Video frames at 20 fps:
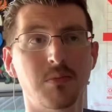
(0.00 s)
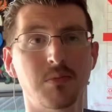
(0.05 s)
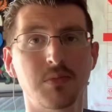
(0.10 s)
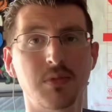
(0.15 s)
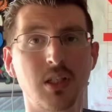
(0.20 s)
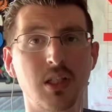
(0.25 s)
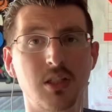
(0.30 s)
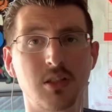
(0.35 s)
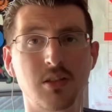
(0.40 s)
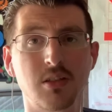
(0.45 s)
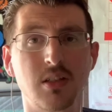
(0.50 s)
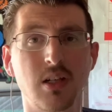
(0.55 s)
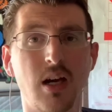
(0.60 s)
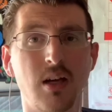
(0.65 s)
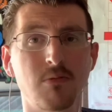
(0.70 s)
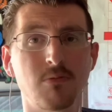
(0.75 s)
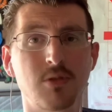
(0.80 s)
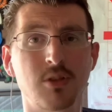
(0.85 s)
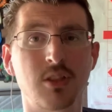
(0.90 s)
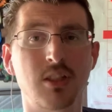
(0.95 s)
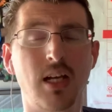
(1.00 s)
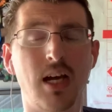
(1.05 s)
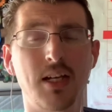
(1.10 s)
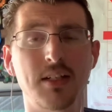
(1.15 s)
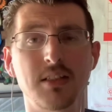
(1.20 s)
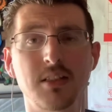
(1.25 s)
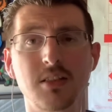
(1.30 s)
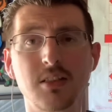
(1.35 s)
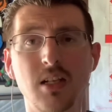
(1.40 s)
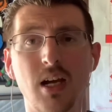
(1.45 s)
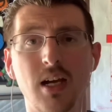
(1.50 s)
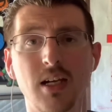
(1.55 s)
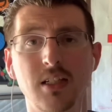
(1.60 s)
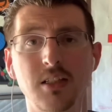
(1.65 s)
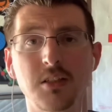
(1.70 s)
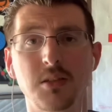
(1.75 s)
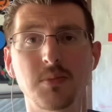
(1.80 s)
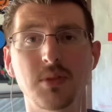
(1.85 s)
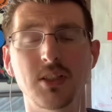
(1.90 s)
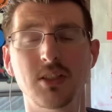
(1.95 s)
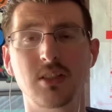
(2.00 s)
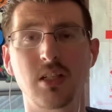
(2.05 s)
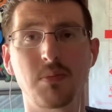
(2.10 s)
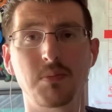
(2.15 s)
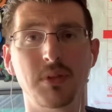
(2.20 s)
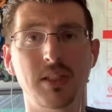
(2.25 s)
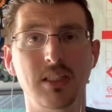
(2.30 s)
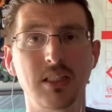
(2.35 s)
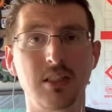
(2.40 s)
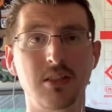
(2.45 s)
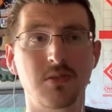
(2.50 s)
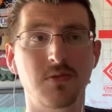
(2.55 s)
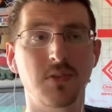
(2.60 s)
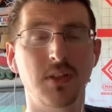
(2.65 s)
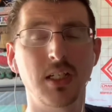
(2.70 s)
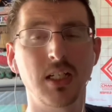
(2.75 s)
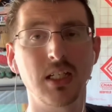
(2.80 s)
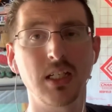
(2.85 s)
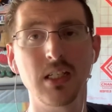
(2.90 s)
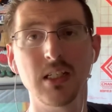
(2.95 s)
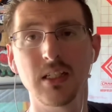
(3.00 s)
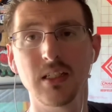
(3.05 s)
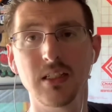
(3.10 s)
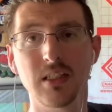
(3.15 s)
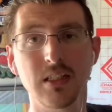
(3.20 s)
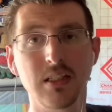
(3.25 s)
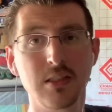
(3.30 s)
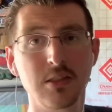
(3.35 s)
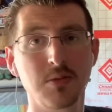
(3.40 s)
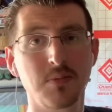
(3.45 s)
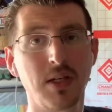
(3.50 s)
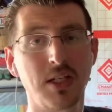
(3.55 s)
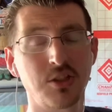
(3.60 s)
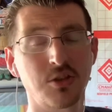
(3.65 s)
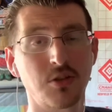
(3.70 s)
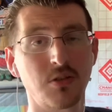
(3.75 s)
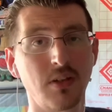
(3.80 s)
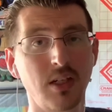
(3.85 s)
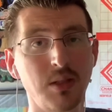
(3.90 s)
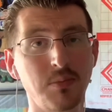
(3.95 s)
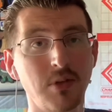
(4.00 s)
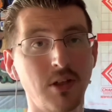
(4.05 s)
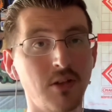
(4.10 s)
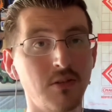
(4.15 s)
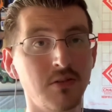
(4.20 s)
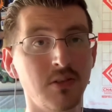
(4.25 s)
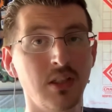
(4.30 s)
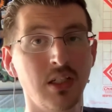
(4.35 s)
This gun was not designed to be something that's finicky and needs special ammo.